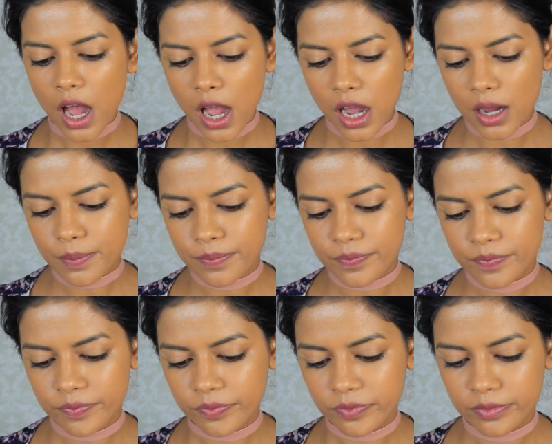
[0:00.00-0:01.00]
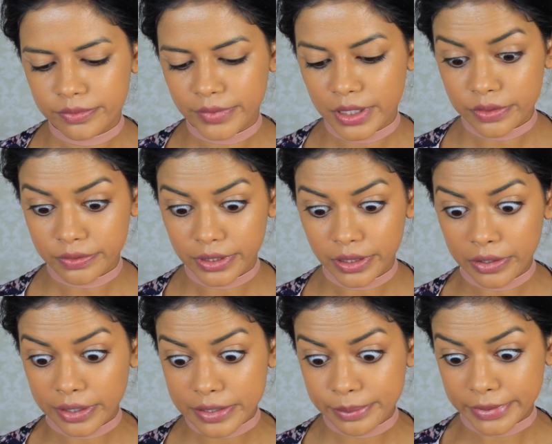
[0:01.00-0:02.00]
that's a really
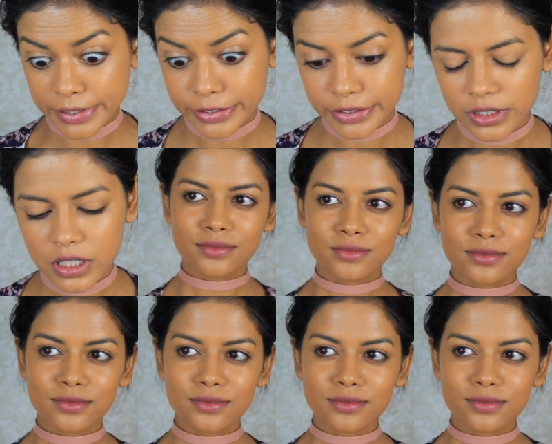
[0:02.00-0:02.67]
long explanation.